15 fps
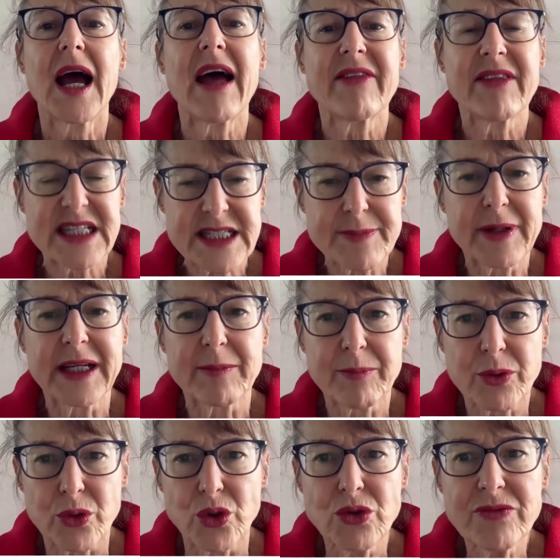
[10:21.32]
and their smell
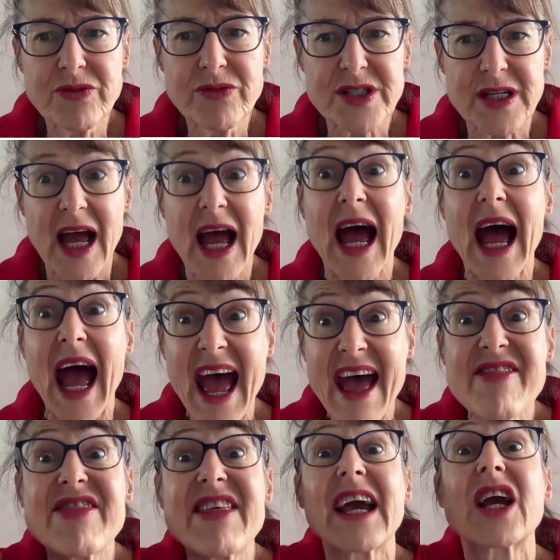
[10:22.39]
improves,
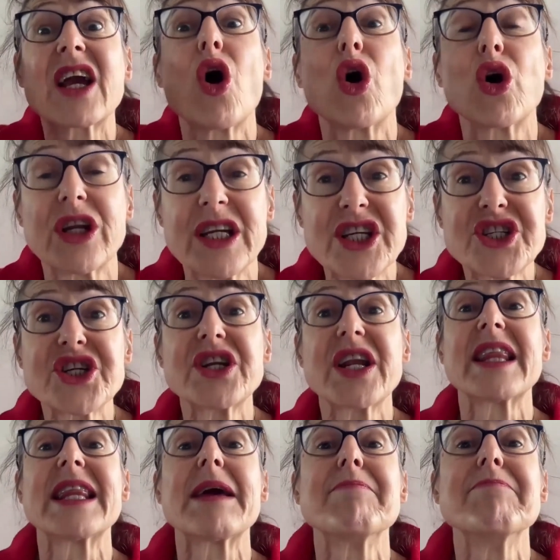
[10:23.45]
and their cognition
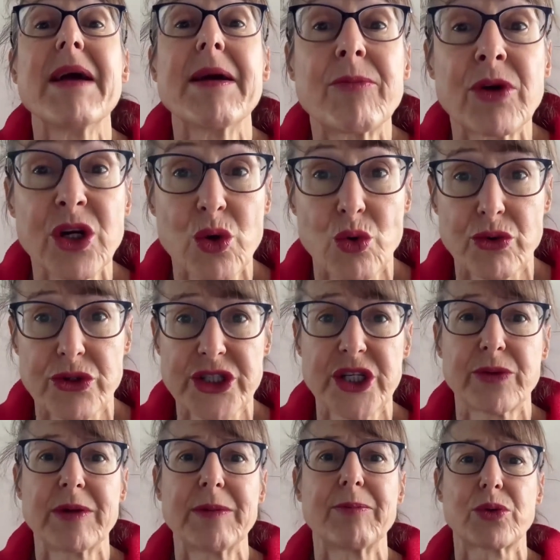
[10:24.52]
and their memory
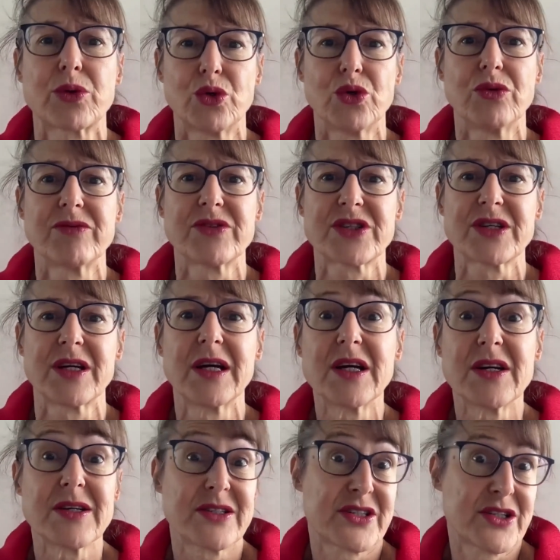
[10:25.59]
also improves.
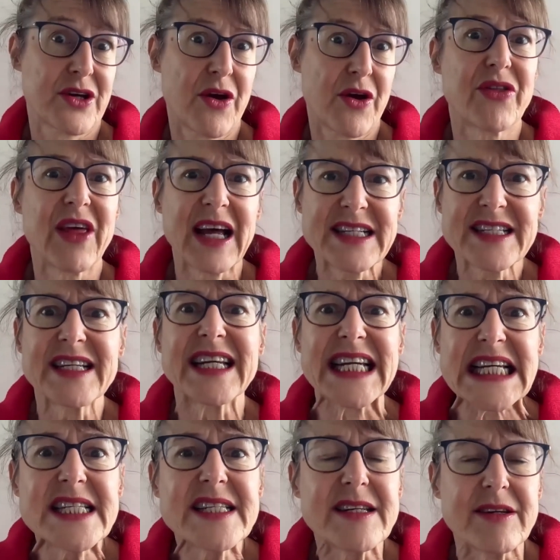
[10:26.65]
So that's an
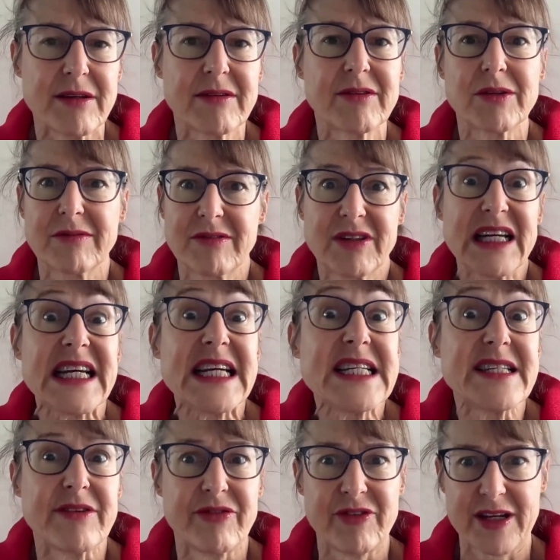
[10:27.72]
easy
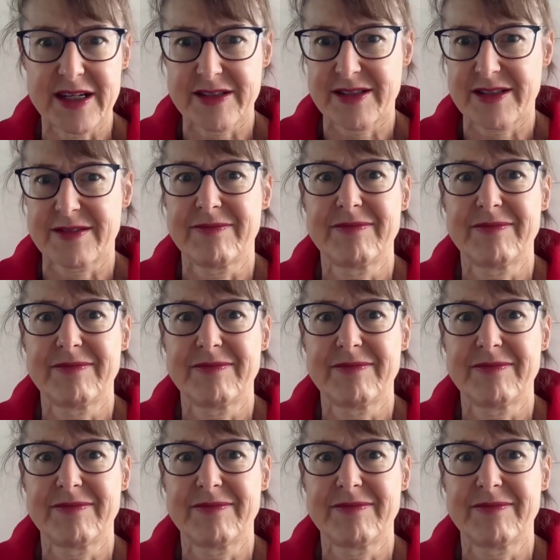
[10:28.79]
fix.